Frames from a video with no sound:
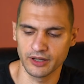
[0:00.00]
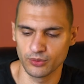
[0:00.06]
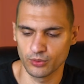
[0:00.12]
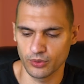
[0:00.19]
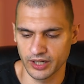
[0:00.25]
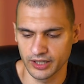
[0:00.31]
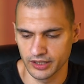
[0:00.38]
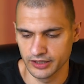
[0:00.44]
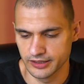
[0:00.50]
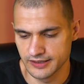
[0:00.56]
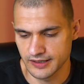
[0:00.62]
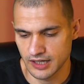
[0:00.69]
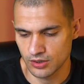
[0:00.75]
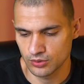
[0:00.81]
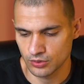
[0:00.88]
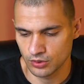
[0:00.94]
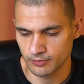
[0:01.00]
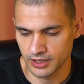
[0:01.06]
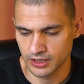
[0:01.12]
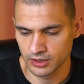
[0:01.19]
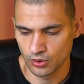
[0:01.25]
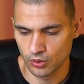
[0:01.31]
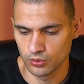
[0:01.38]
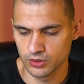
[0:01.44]
I write it down on my
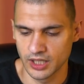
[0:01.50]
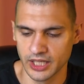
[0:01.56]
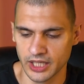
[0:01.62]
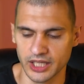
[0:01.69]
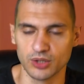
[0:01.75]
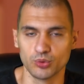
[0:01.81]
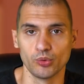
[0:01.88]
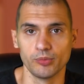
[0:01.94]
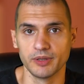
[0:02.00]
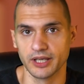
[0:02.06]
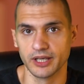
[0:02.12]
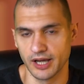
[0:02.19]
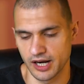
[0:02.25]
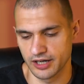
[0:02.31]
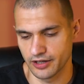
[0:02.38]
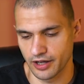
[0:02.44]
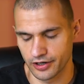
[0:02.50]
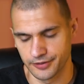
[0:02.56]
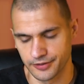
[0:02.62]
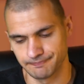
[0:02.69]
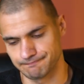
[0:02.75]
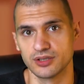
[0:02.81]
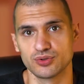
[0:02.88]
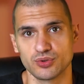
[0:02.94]
note, it will be RR.
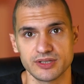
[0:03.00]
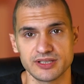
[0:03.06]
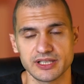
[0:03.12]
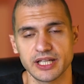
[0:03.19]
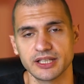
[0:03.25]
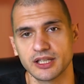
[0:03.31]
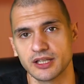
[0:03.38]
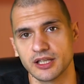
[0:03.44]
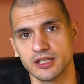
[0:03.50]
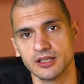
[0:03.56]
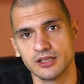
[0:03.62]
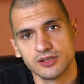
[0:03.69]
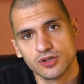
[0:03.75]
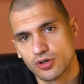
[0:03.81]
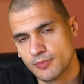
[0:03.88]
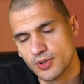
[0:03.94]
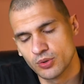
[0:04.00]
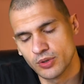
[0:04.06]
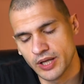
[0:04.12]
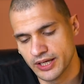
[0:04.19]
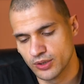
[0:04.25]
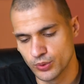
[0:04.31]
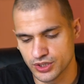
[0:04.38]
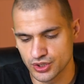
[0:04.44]
Translated in normal
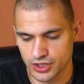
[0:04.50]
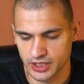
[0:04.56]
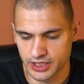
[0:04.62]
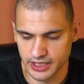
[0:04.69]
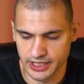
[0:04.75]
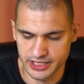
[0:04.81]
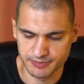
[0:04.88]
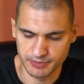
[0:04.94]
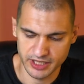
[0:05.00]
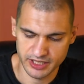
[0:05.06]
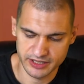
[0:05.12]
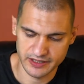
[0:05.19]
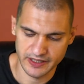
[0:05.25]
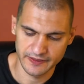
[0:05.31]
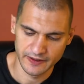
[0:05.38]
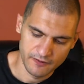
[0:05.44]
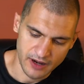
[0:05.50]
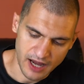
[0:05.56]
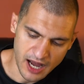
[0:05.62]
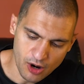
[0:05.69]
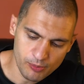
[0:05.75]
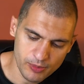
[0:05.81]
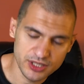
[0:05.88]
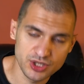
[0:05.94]
language, this means that
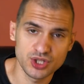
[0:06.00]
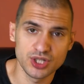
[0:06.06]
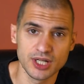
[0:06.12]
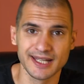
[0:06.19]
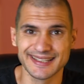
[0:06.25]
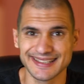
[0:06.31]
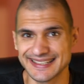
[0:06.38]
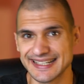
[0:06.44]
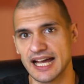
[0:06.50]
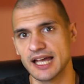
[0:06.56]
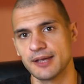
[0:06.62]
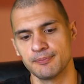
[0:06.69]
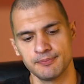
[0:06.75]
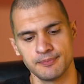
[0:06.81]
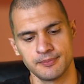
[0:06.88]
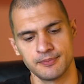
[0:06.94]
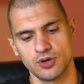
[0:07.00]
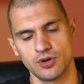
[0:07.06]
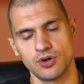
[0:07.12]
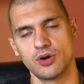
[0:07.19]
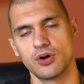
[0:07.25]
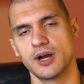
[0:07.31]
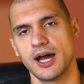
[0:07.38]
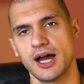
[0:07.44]
how much time
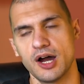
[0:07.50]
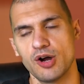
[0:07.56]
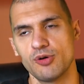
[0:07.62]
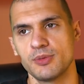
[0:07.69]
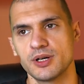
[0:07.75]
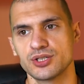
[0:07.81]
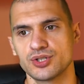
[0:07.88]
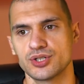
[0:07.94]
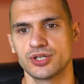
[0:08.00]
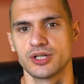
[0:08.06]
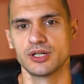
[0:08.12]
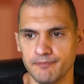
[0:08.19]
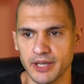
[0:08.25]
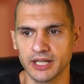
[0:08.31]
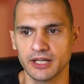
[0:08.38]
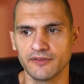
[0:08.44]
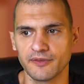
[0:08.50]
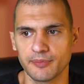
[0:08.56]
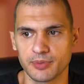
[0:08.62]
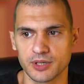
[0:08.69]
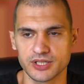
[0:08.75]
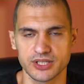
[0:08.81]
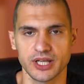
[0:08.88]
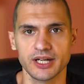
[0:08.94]
or how much big of a
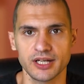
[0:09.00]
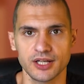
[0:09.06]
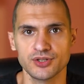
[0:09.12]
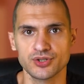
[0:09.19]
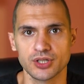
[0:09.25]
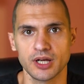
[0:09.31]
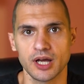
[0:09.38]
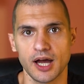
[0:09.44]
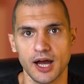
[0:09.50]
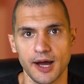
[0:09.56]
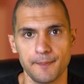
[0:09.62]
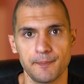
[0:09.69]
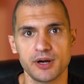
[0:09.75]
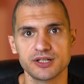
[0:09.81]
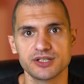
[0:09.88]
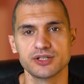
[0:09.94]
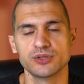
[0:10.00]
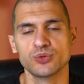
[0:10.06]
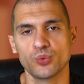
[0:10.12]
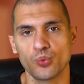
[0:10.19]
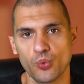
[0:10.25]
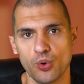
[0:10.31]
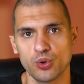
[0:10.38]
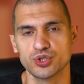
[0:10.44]
percentage a person
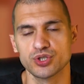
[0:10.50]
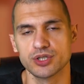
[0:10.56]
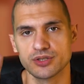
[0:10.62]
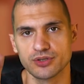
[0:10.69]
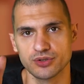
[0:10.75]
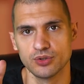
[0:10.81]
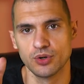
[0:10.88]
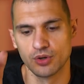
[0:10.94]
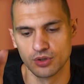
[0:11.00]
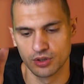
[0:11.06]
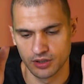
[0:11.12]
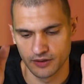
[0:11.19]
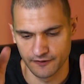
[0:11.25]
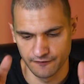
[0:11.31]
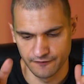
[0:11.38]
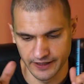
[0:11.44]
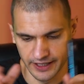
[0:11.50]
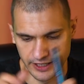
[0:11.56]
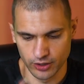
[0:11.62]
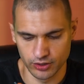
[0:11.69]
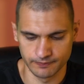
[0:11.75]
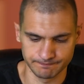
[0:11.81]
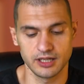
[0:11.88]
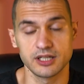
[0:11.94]
watches your
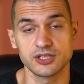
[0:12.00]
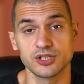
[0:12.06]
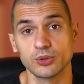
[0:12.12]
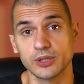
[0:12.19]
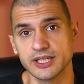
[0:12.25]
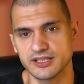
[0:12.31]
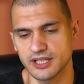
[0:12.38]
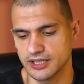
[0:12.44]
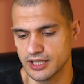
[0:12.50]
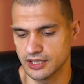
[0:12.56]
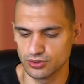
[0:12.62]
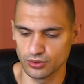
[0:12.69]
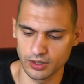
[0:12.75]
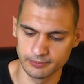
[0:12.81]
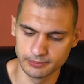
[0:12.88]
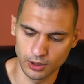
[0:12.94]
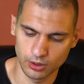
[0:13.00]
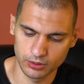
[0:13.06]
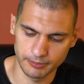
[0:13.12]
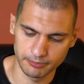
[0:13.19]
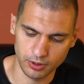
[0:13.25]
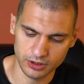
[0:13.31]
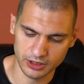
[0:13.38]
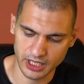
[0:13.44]
video. So let's say that you upload a
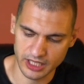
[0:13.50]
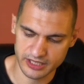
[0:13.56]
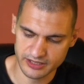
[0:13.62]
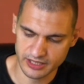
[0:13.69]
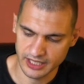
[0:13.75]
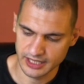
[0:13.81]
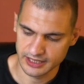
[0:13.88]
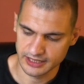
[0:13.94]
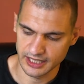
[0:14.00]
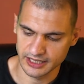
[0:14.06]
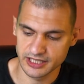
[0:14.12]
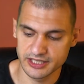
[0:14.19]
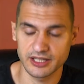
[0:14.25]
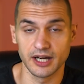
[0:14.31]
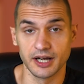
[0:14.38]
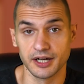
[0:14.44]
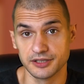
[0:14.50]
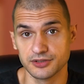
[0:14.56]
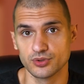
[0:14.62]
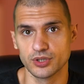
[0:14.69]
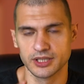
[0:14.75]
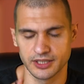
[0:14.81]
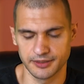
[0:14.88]
podcast that is 100